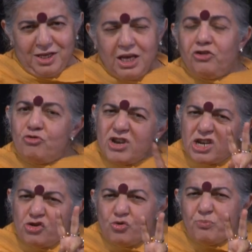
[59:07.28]
He's
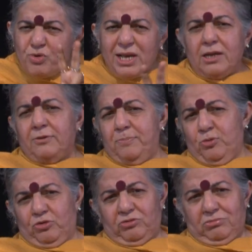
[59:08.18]
written two brilliant
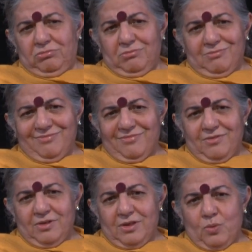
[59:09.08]
books.
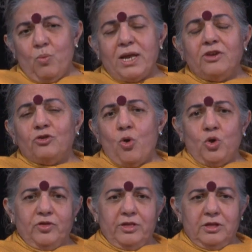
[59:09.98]
One is
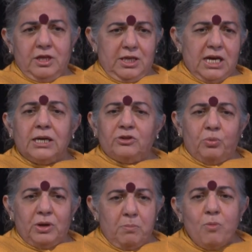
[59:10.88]
called On the
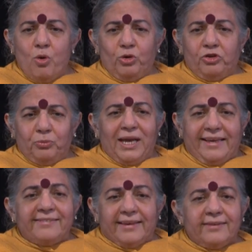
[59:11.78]
Earthworm Mold, where
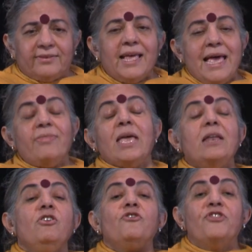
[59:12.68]
he says, the
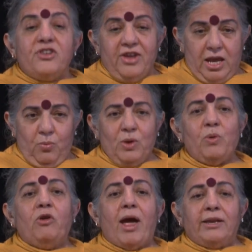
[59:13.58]
end of the day, when
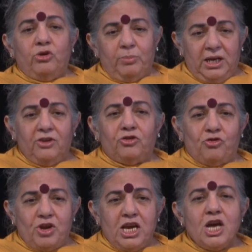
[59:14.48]
we write human
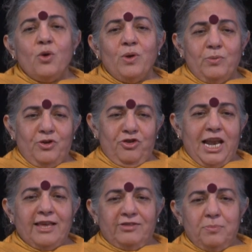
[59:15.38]
history, we will
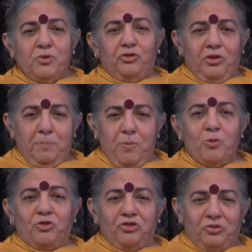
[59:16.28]
realize the most
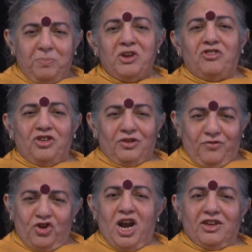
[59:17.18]
important species
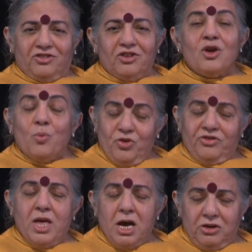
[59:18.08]
for us was
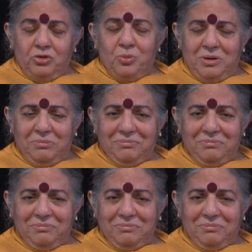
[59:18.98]
the earthworm.